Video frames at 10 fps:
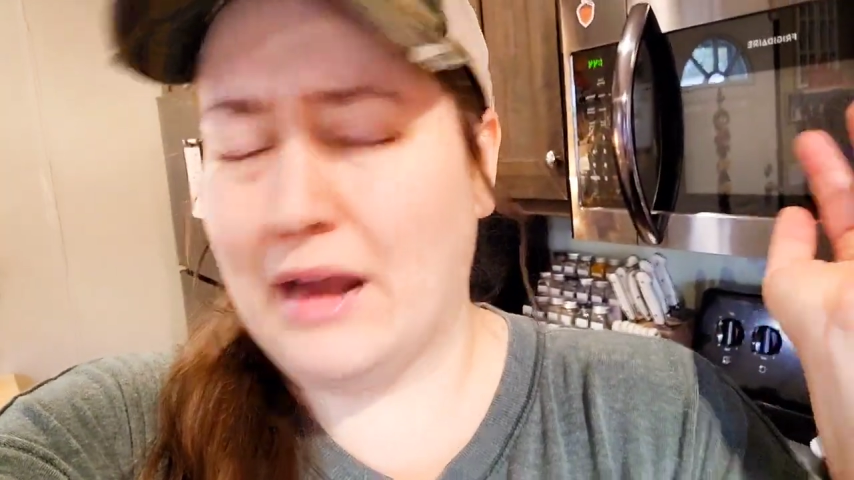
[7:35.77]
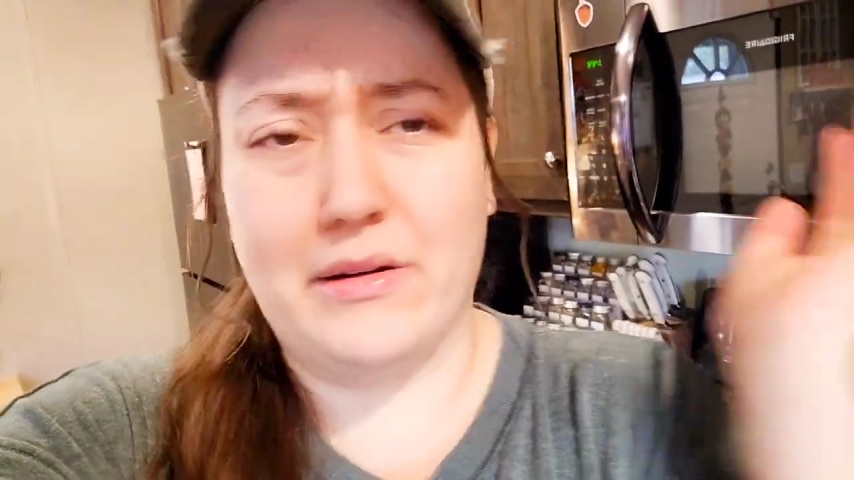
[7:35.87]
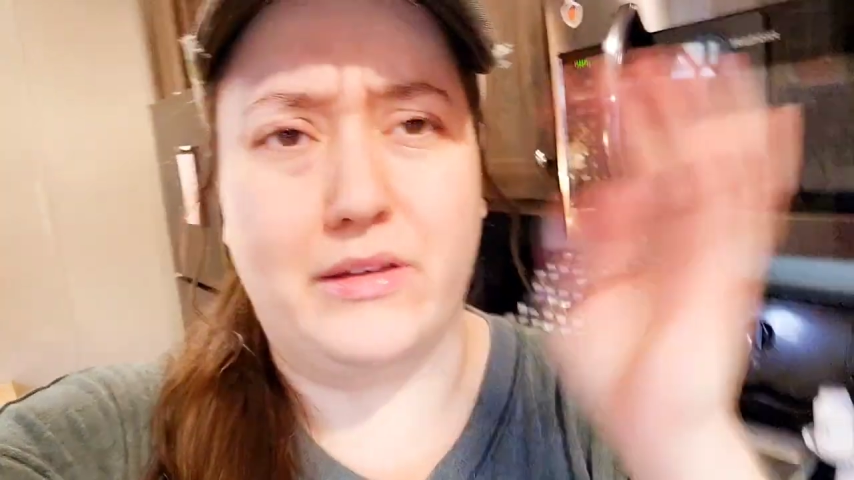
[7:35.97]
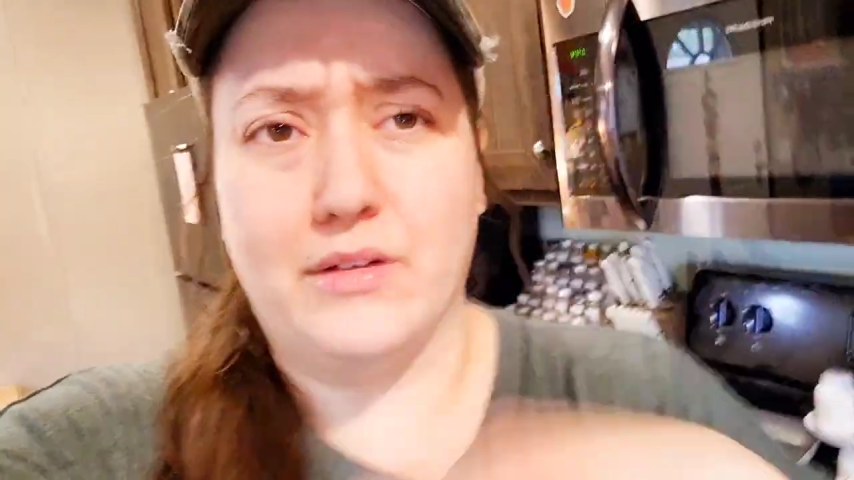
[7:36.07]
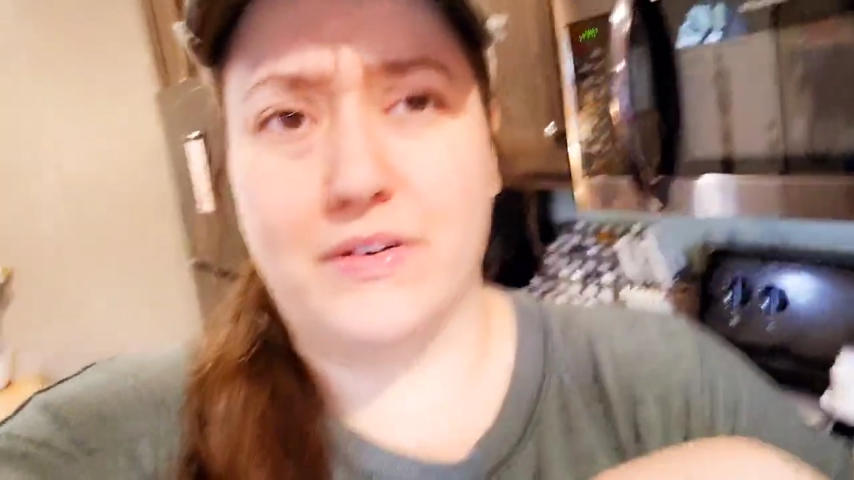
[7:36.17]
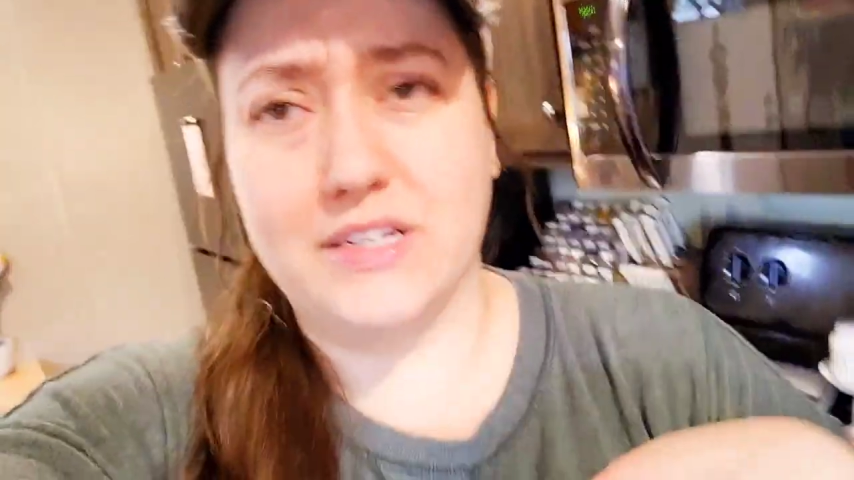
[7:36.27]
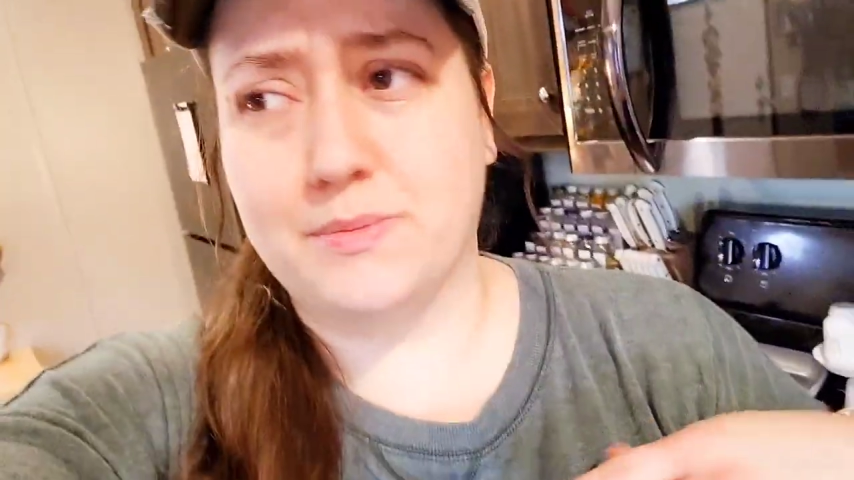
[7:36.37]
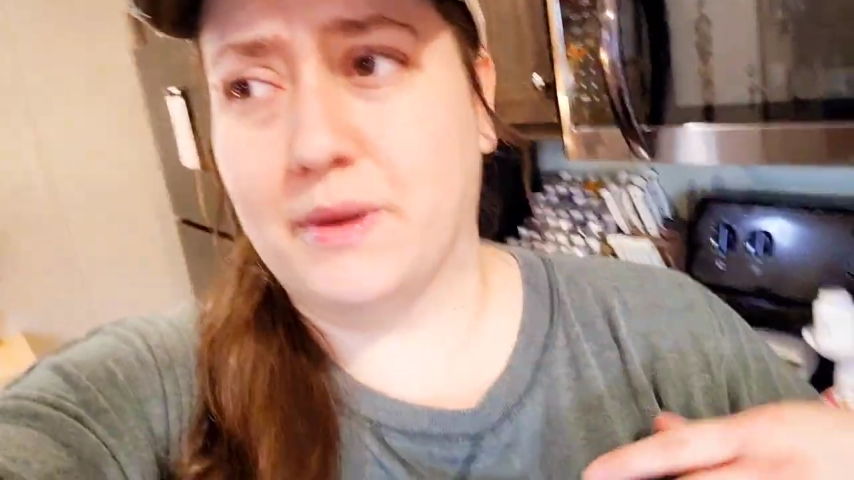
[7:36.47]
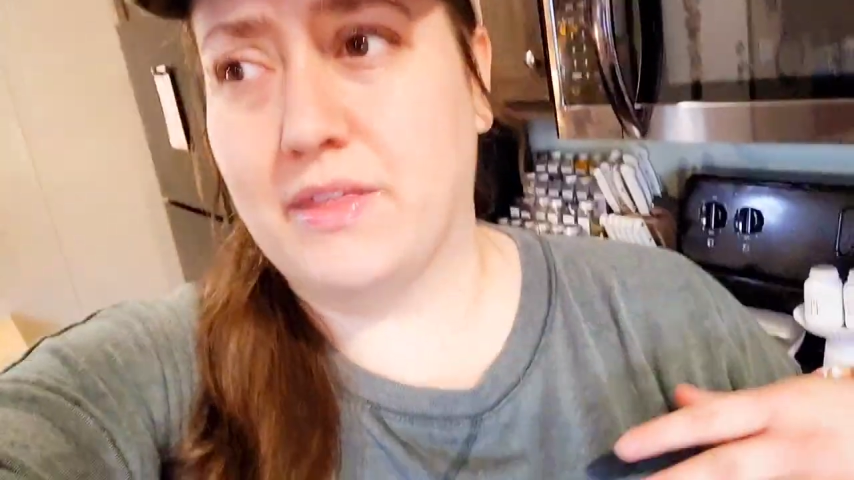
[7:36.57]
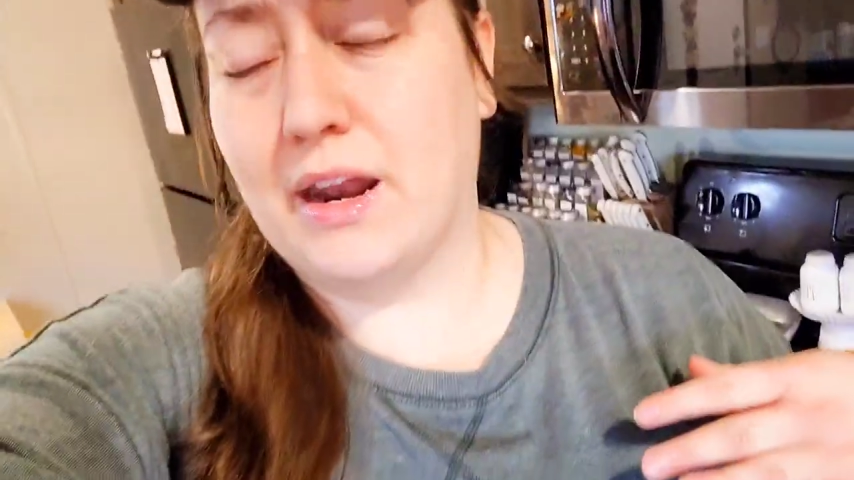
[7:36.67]
don't even know if I
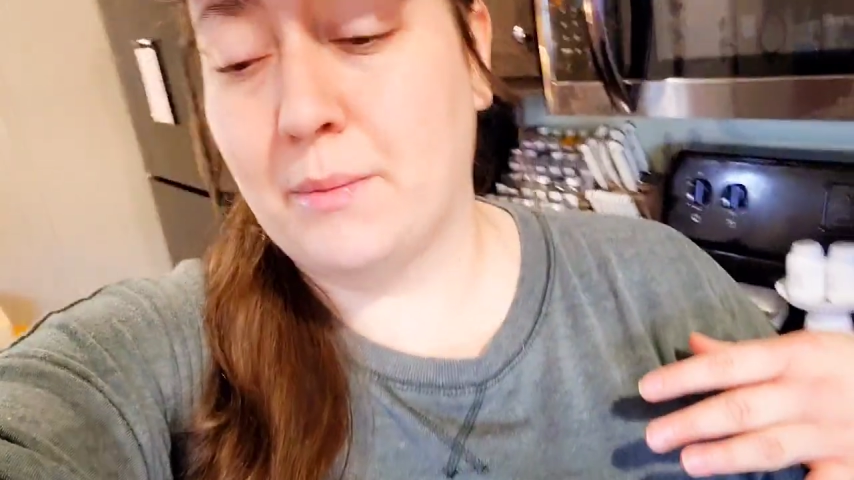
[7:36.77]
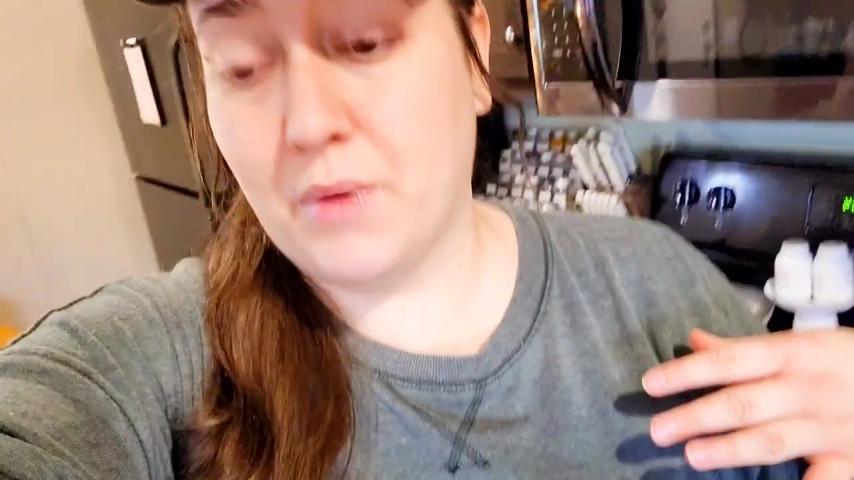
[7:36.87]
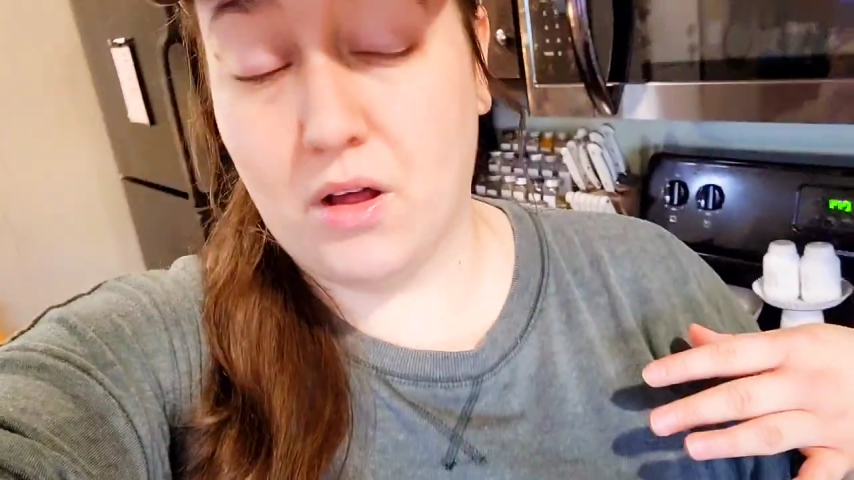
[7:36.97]
explained that. I'm